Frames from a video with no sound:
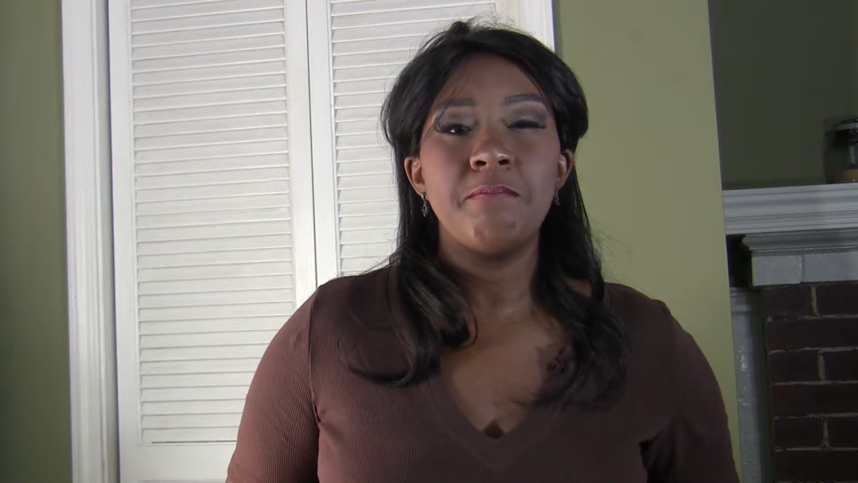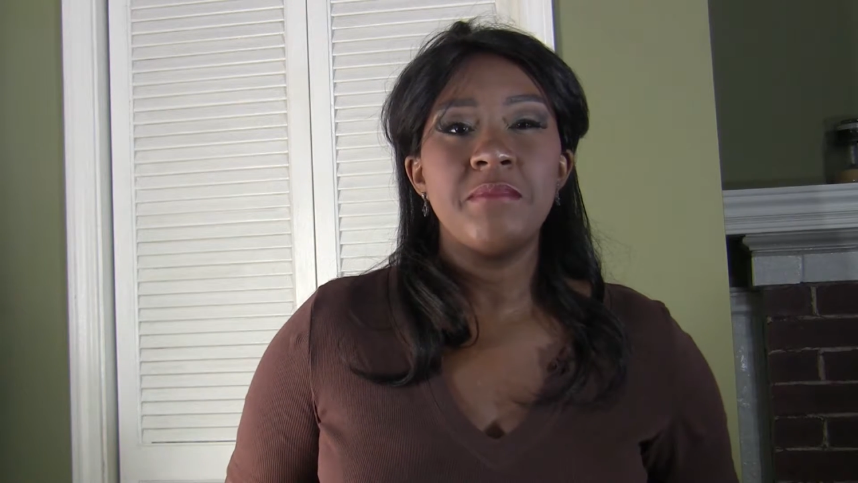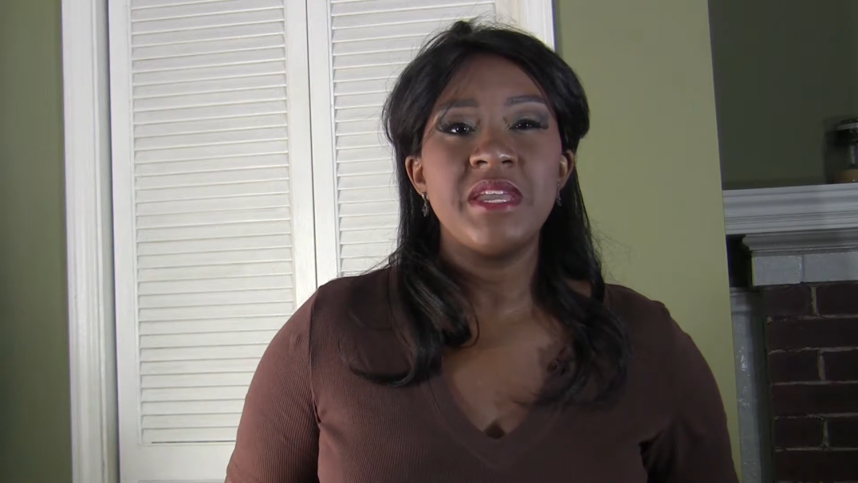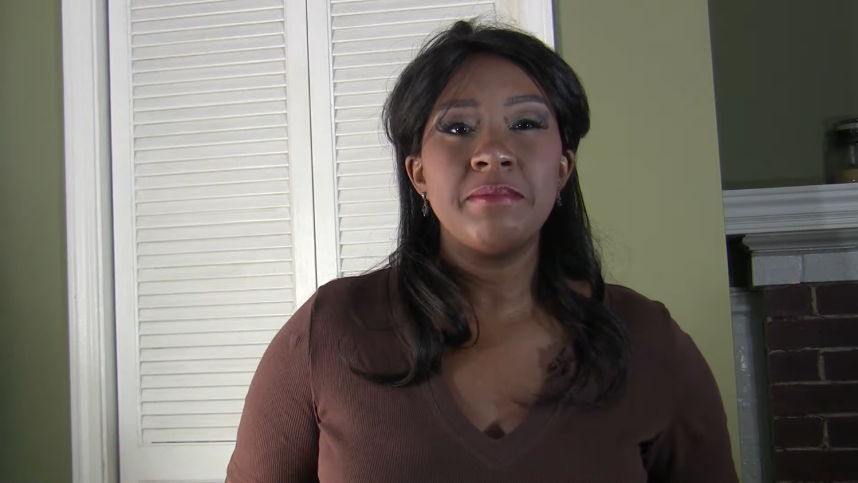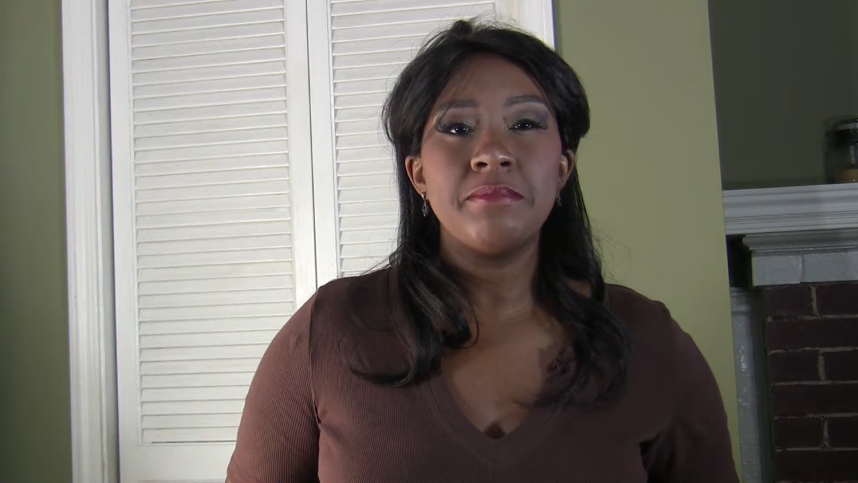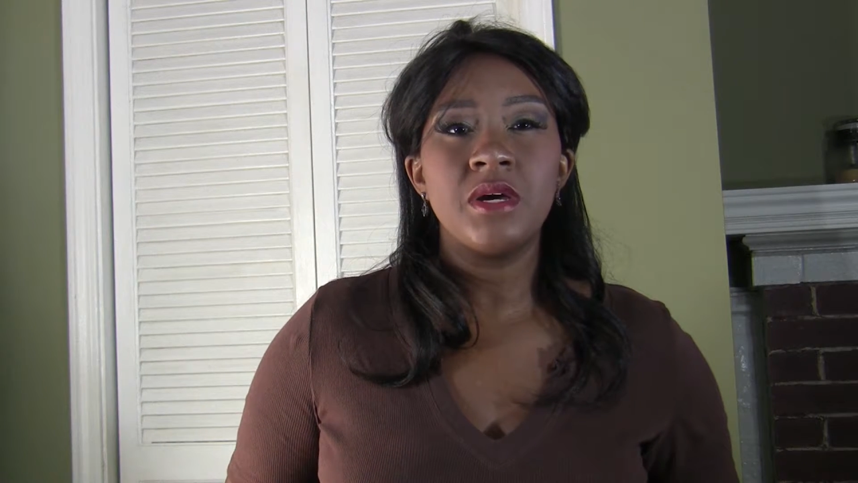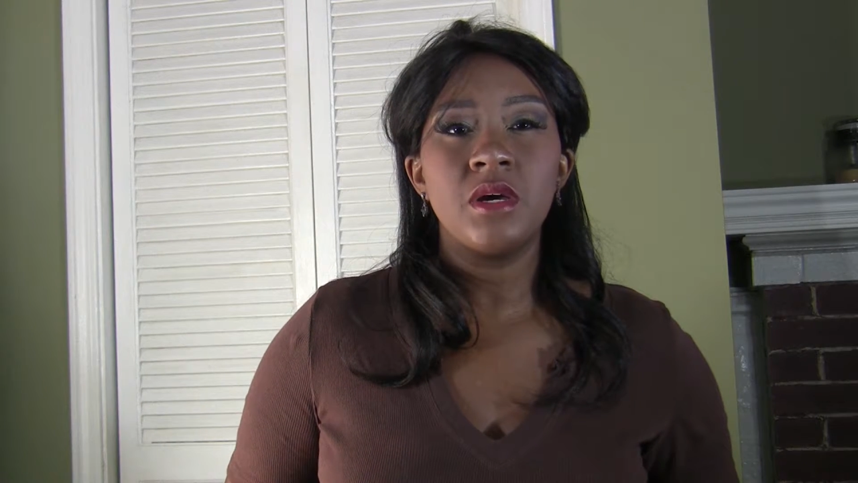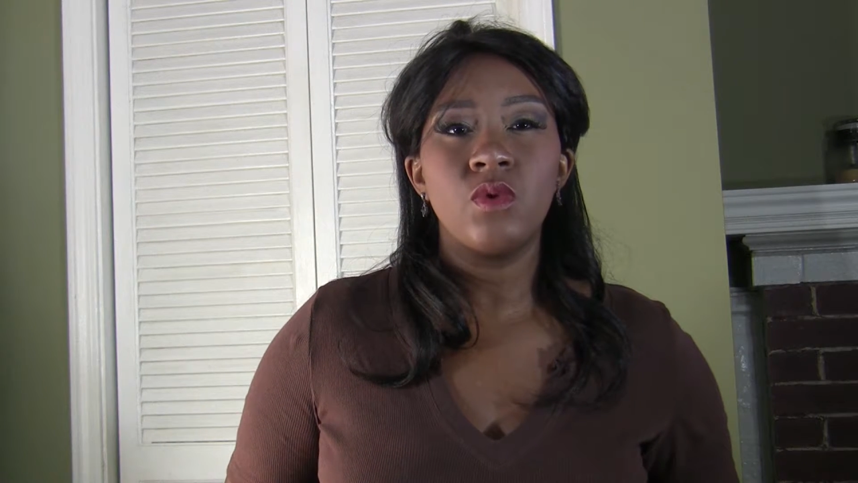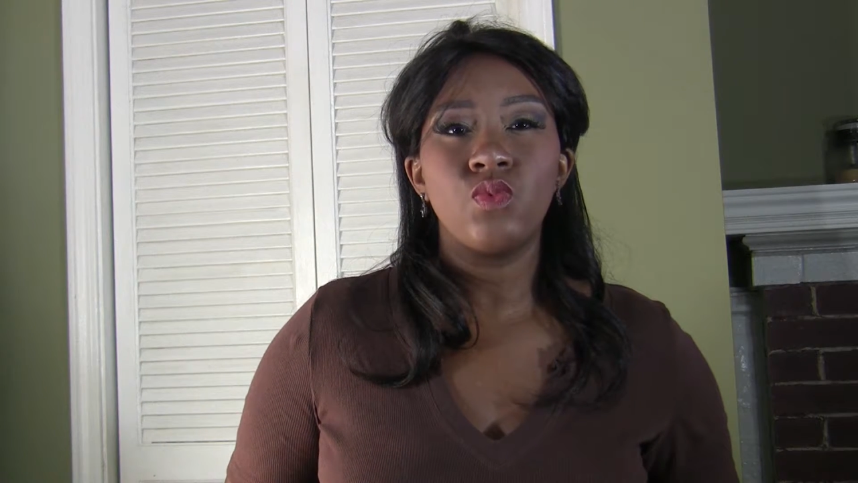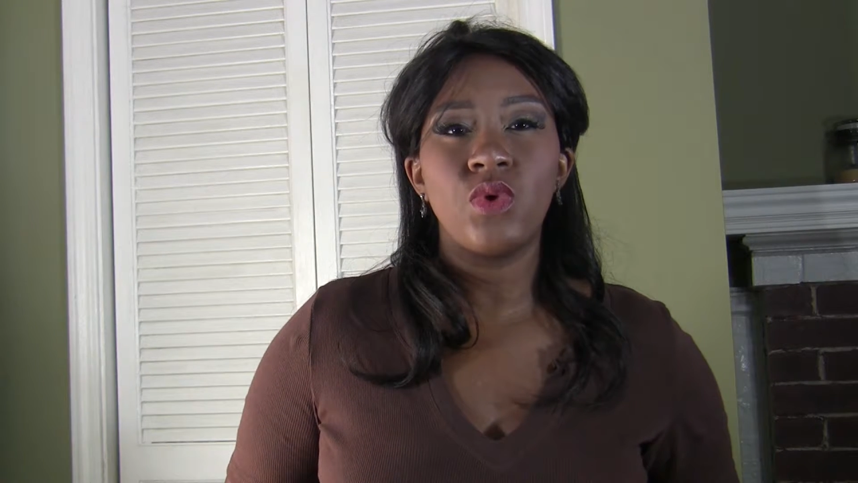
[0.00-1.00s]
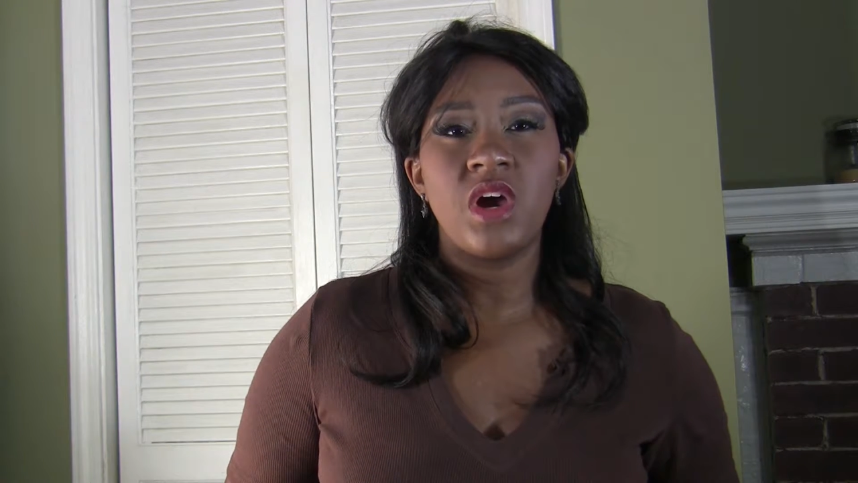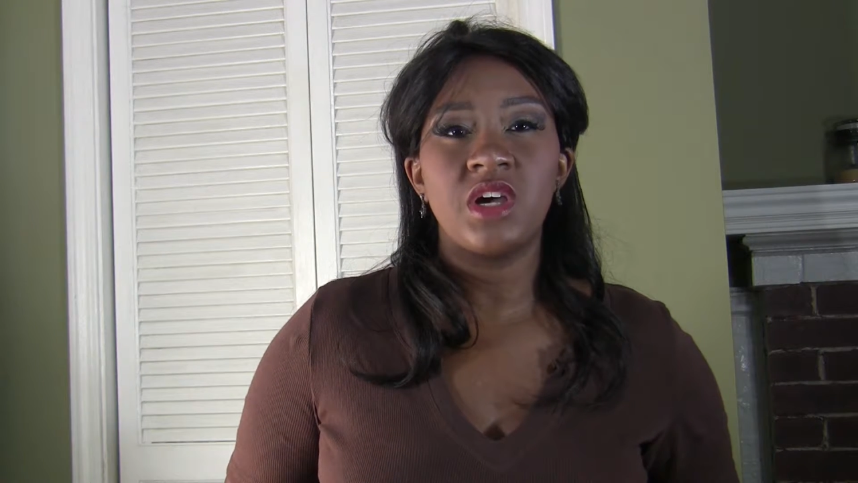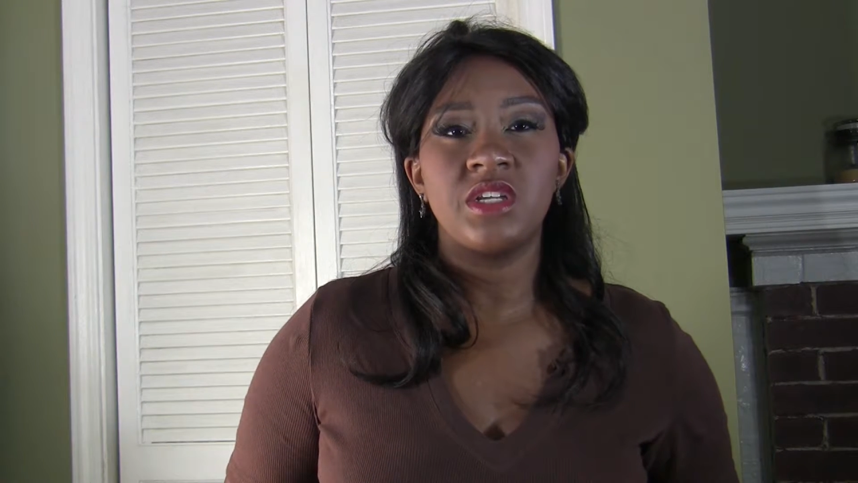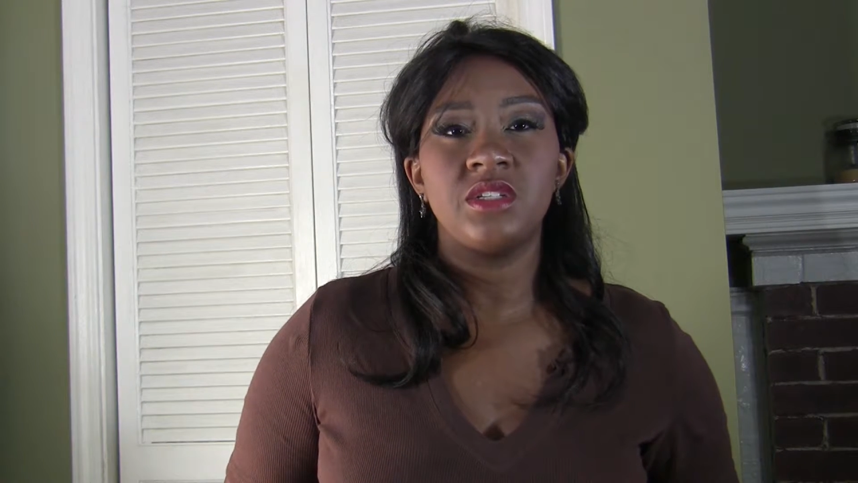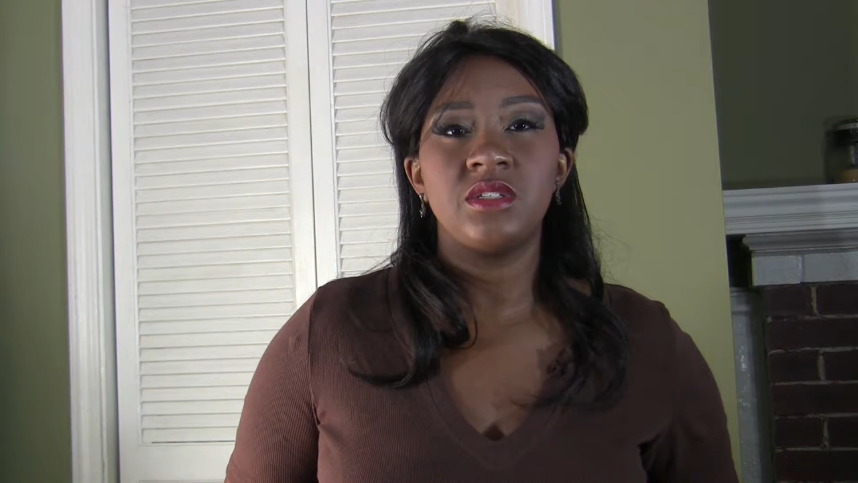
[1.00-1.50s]

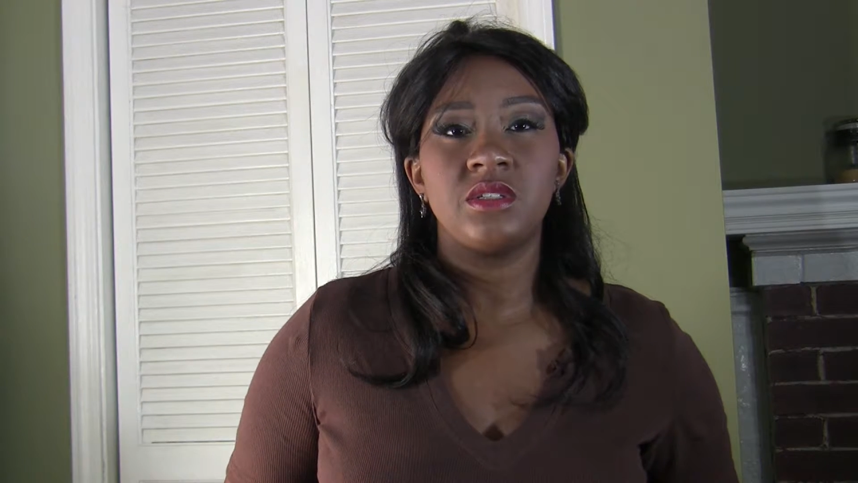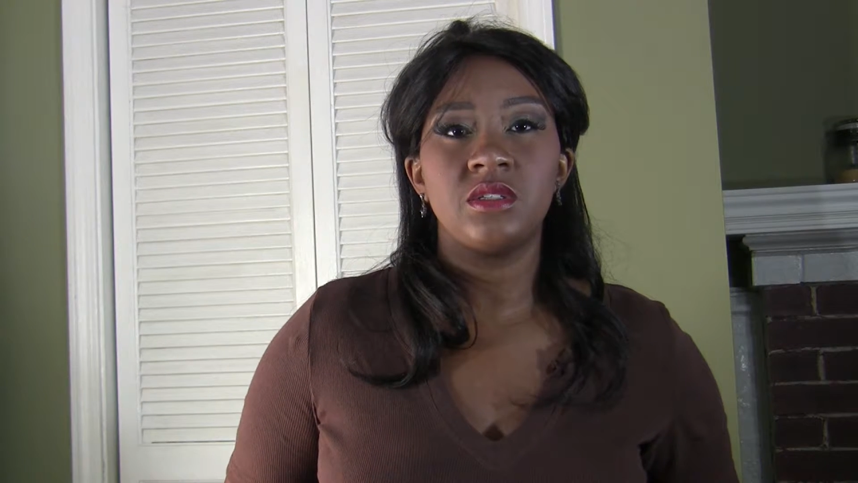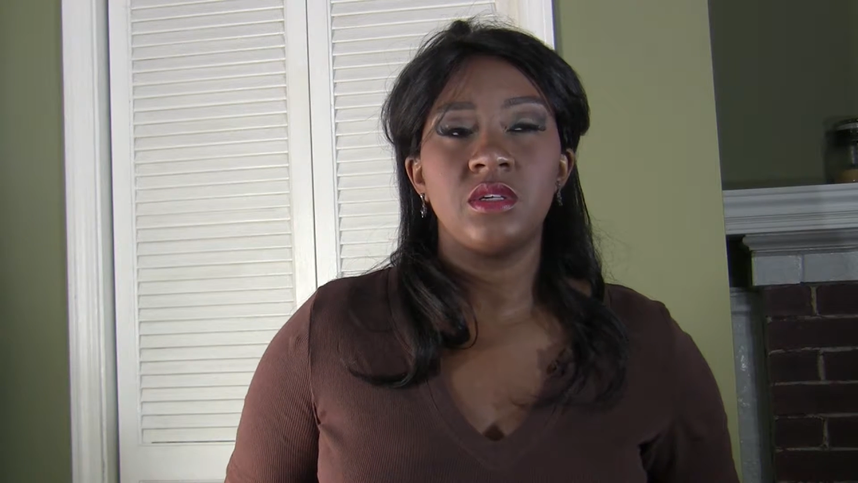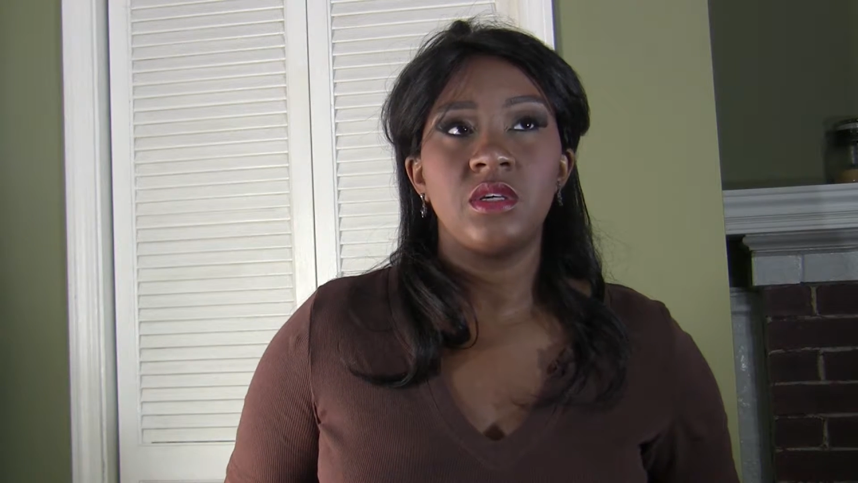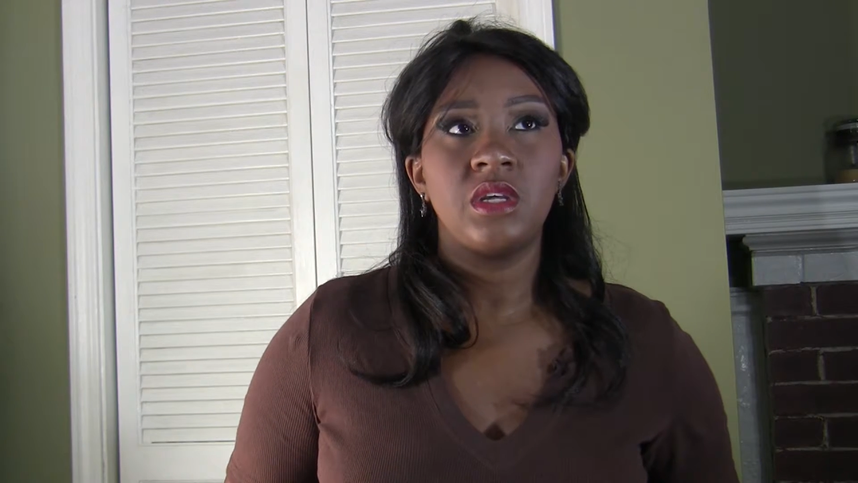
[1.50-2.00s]
Memrise.